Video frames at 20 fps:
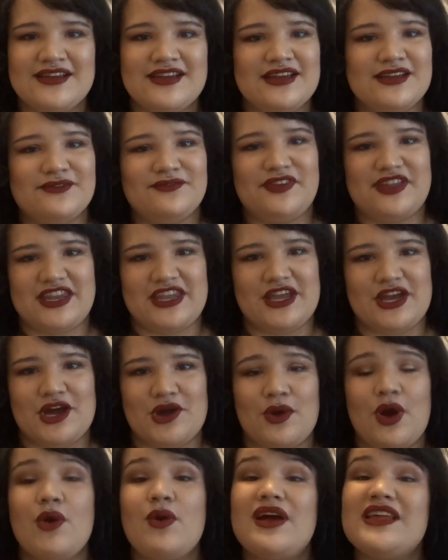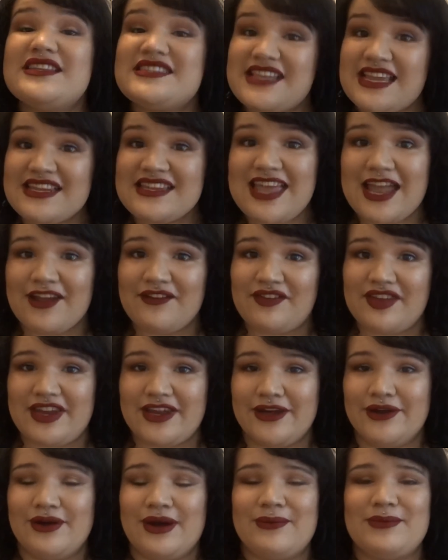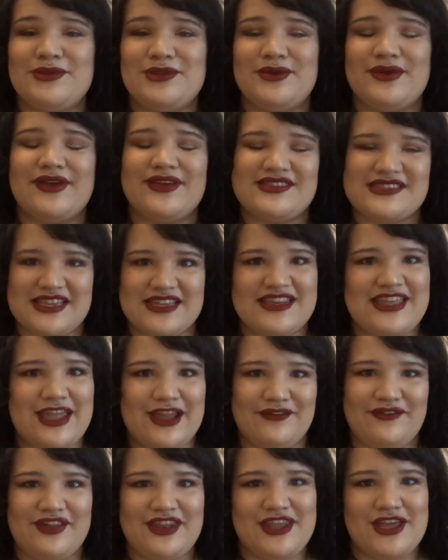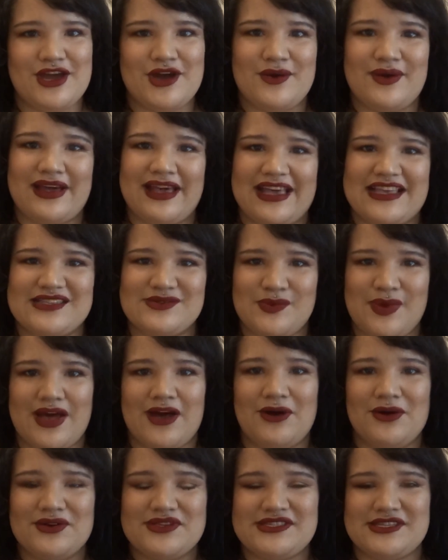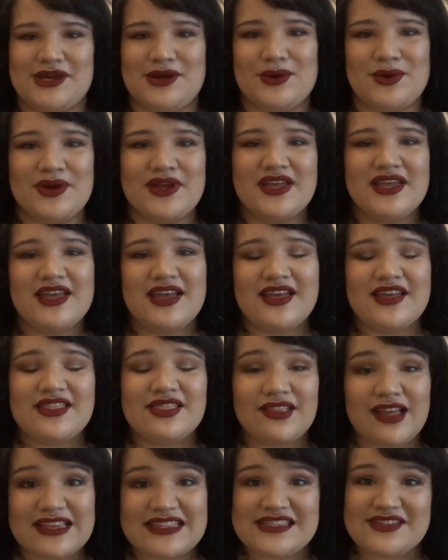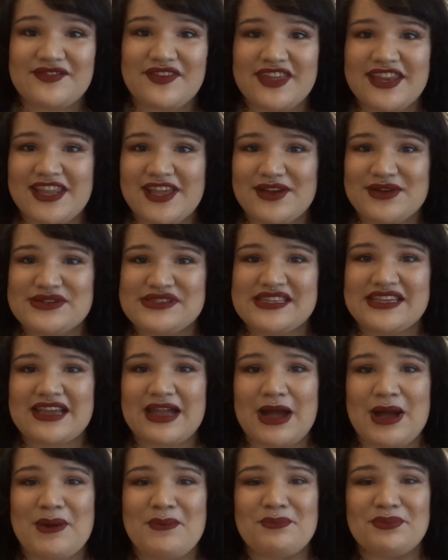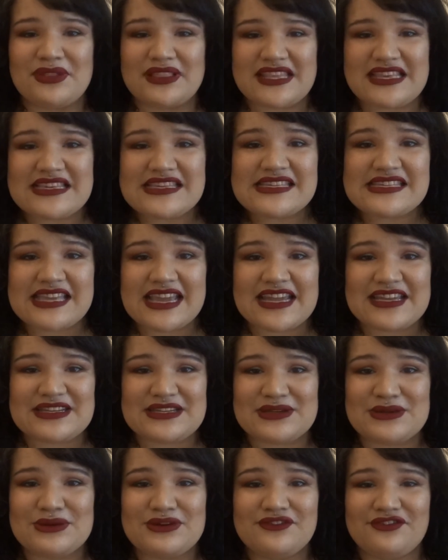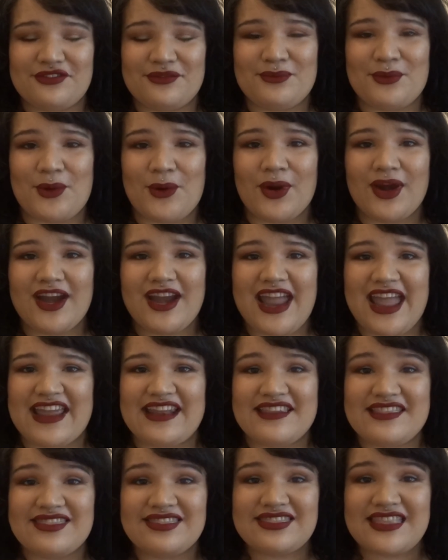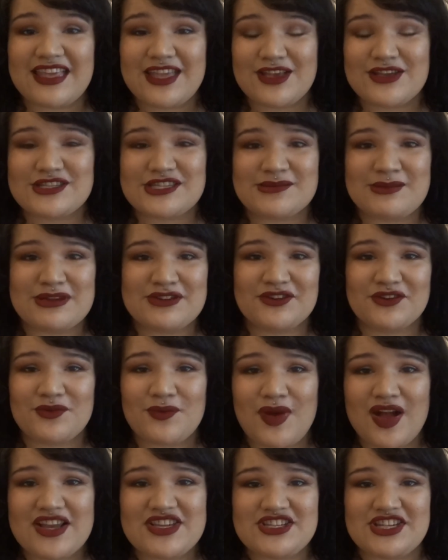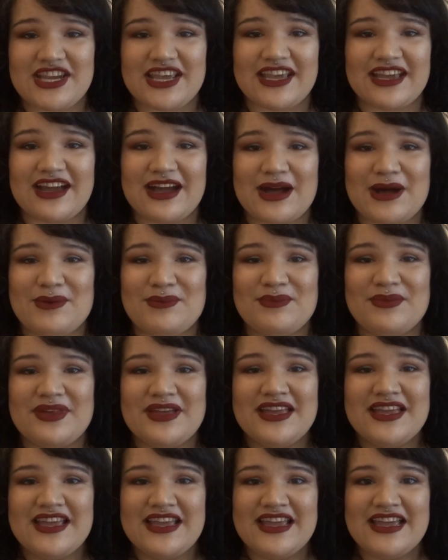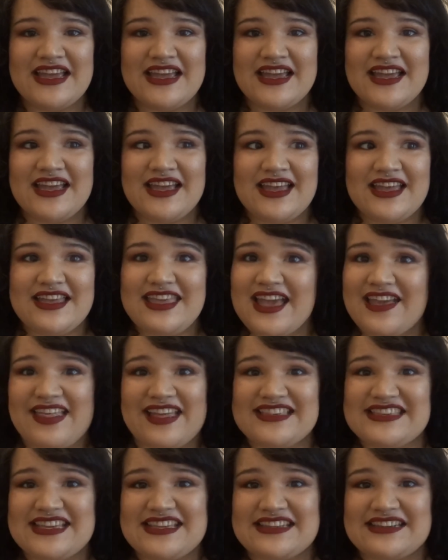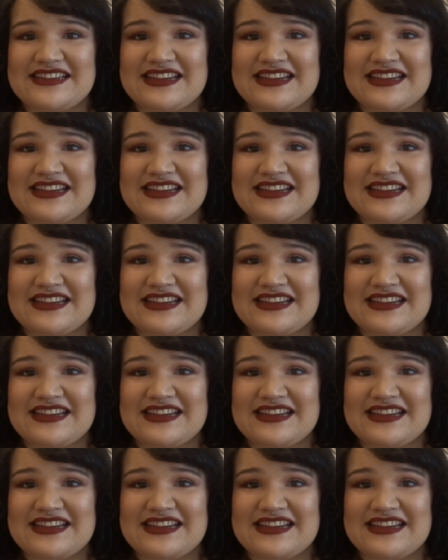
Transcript: video. Oh, and a skincare video. I'll be doing a skincare video as well. So lots of videos to come. Please stay tuned for more, and thank you so much for watching. Yeah, that's it.